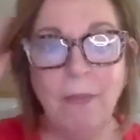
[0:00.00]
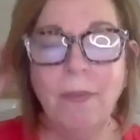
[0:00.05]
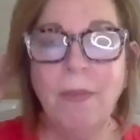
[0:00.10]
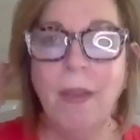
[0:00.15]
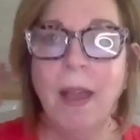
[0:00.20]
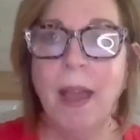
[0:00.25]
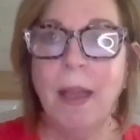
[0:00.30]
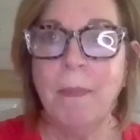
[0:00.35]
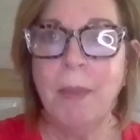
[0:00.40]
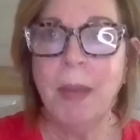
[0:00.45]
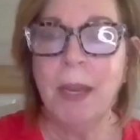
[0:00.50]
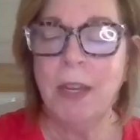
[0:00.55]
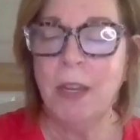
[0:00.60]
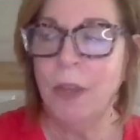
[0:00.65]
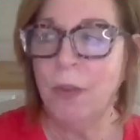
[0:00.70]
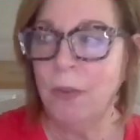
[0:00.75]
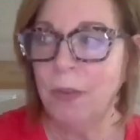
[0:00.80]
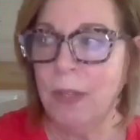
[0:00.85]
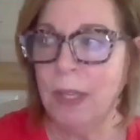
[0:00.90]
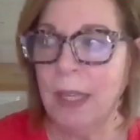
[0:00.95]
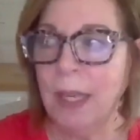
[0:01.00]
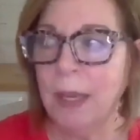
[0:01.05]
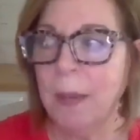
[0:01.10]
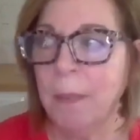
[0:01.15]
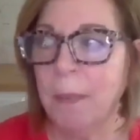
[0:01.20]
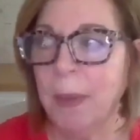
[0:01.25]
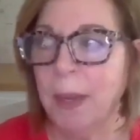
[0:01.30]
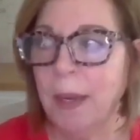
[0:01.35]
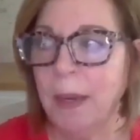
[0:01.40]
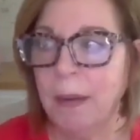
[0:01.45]
I've been using
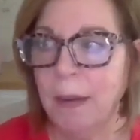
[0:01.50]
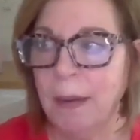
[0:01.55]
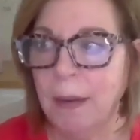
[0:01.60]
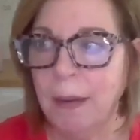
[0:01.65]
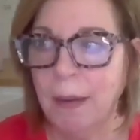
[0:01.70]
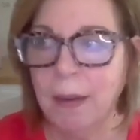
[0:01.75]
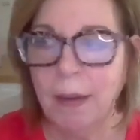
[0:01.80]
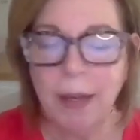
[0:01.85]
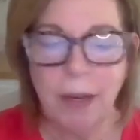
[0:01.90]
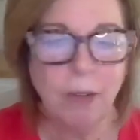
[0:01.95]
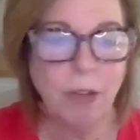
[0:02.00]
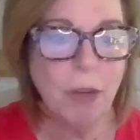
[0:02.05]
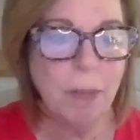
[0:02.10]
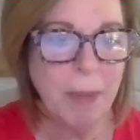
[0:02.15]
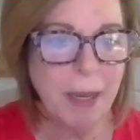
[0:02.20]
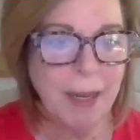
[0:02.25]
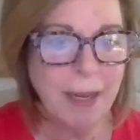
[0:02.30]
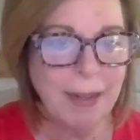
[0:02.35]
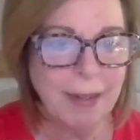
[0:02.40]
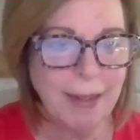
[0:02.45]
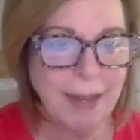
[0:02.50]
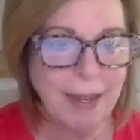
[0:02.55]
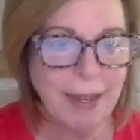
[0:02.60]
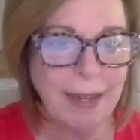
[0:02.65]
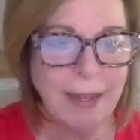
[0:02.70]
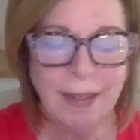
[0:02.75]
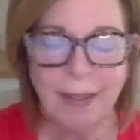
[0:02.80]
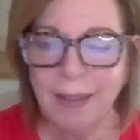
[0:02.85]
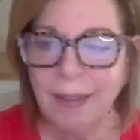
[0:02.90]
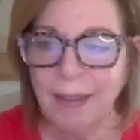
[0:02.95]
it, but intermittently.
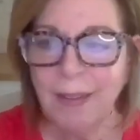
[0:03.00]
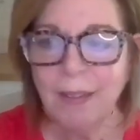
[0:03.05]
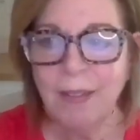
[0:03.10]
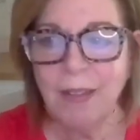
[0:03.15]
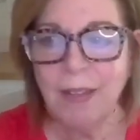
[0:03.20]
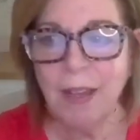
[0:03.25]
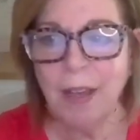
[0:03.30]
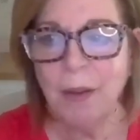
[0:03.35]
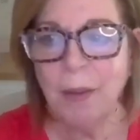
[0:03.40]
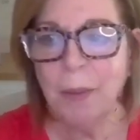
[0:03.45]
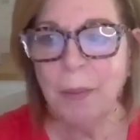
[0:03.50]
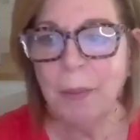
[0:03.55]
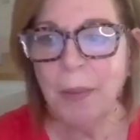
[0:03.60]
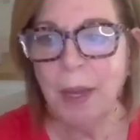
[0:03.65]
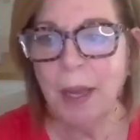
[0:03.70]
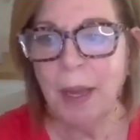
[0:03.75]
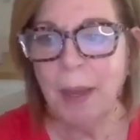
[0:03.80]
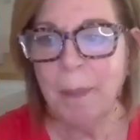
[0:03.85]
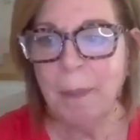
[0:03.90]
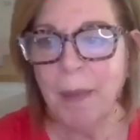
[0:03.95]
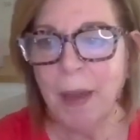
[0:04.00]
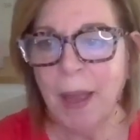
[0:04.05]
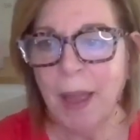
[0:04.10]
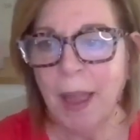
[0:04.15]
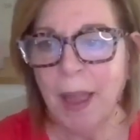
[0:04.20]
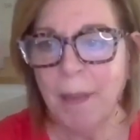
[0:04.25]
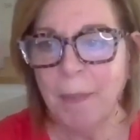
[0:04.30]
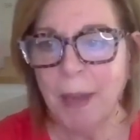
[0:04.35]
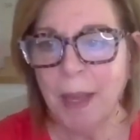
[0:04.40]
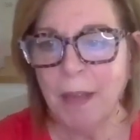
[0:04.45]
So I
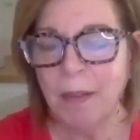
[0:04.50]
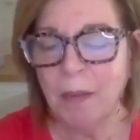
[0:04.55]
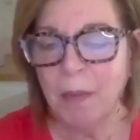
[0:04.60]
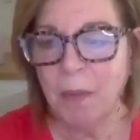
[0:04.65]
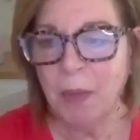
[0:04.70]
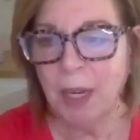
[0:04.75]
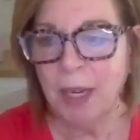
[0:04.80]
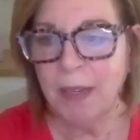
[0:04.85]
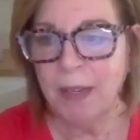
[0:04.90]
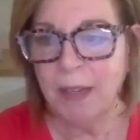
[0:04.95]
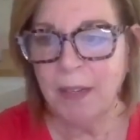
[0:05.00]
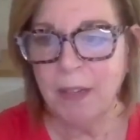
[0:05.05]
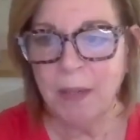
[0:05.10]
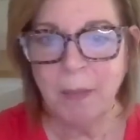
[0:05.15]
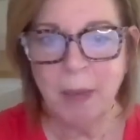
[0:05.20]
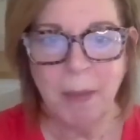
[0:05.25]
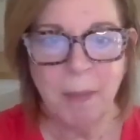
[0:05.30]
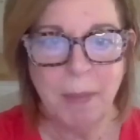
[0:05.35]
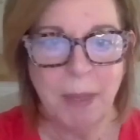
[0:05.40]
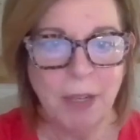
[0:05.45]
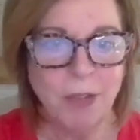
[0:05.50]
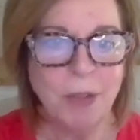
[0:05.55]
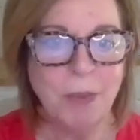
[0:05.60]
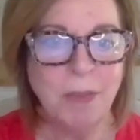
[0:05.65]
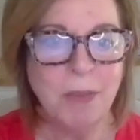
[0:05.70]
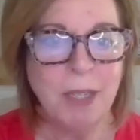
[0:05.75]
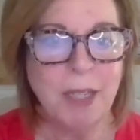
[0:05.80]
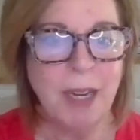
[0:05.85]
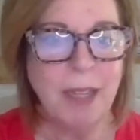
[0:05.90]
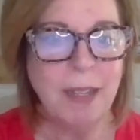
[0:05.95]
had my husband bring it down to my
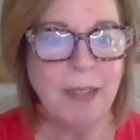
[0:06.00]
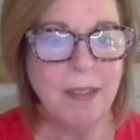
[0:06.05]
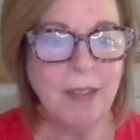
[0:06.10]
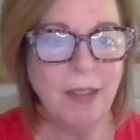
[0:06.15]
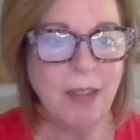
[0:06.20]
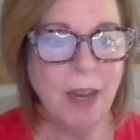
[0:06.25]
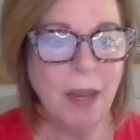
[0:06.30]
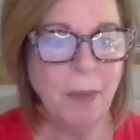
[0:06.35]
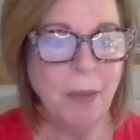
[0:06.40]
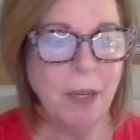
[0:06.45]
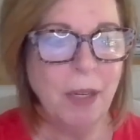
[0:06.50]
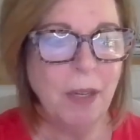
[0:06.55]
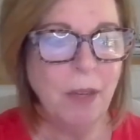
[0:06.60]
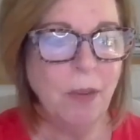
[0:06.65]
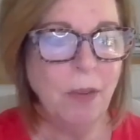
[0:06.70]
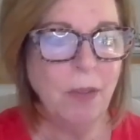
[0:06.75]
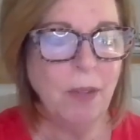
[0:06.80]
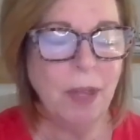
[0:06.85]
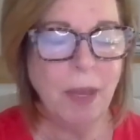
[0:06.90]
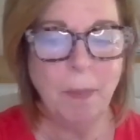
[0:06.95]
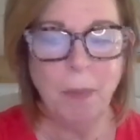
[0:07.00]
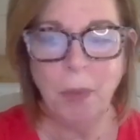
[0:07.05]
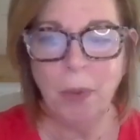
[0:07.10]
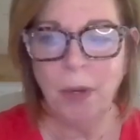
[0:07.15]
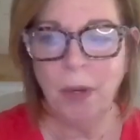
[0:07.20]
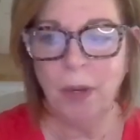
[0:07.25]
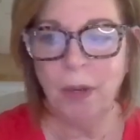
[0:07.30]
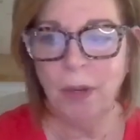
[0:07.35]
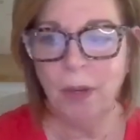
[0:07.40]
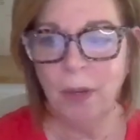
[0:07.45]
bedroom today, so that I would use that
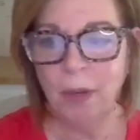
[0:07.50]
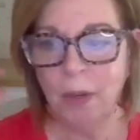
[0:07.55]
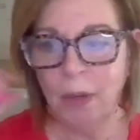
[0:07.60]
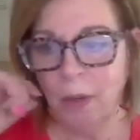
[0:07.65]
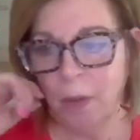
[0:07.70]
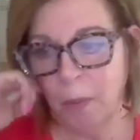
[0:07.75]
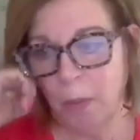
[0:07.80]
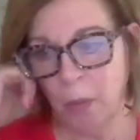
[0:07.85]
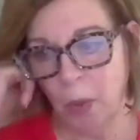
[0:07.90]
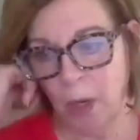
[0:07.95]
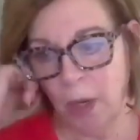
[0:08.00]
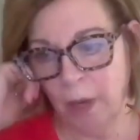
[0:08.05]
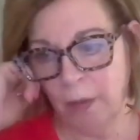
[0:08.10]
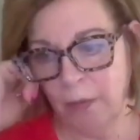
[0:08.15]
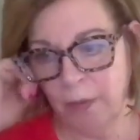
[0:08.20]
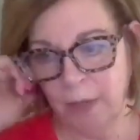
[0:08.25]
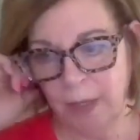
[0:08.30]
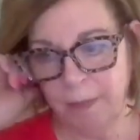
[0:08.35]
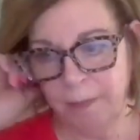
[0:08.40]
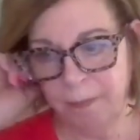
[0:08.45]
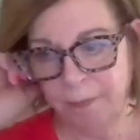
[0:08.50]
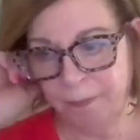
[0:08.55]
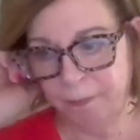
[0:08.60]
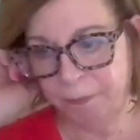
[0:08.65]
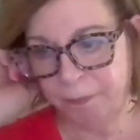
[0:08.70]
more often